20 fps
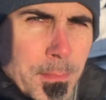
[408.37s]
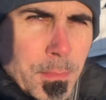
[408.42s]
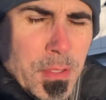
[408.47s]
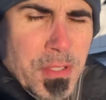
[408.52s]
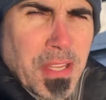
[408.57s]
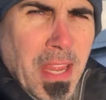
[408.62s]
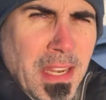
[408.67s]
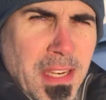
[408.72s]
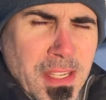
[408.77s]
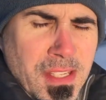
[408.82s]

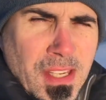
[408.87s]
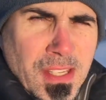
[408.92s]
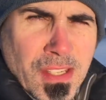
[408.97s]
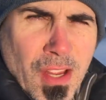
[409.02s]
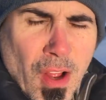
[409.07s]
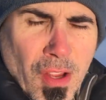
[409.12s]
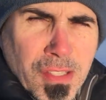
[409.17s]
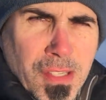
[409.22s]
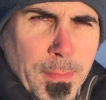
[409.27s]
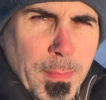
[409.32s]
Mercedes has
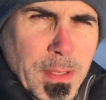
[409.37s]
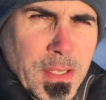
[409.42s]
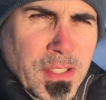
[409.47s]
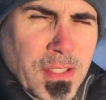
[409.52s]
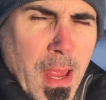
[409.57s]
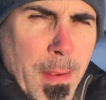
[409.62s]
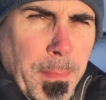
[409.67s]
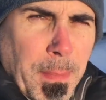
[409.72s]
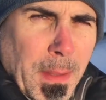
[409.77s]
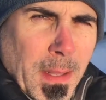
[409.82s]
also been
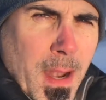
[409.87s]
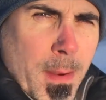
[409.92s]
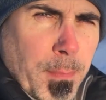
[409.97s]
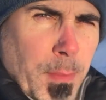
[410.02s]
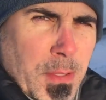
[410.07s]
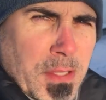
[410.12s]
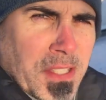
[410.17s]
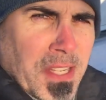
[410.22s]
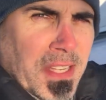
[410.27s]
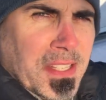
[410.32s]
stepping it up
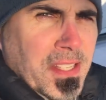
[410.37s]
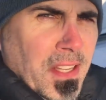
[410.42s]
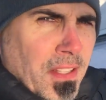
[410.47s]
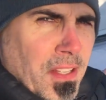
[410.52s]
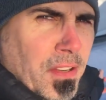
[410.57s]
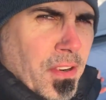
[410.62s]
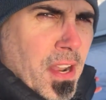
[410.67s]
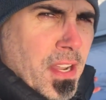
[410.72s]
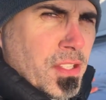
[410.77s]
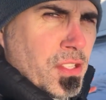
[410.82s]
with six
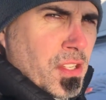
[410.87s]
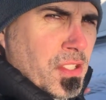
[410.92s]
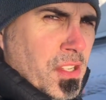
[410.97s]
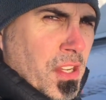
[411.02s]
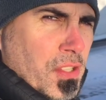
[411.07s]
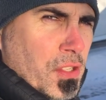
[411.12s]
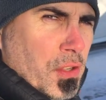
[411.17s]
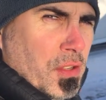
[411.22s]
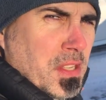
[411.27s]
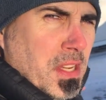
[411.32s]
cylinder engines,
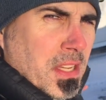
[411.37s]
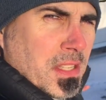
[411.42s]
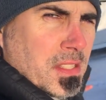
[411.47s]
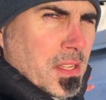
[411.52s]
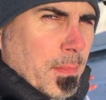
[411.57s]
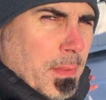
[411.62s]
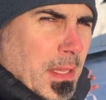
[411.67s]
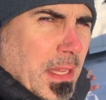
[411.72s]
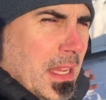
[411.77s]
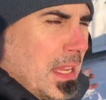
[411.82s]
as you see in
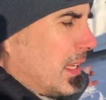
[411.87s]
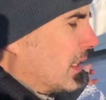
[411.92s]
some of the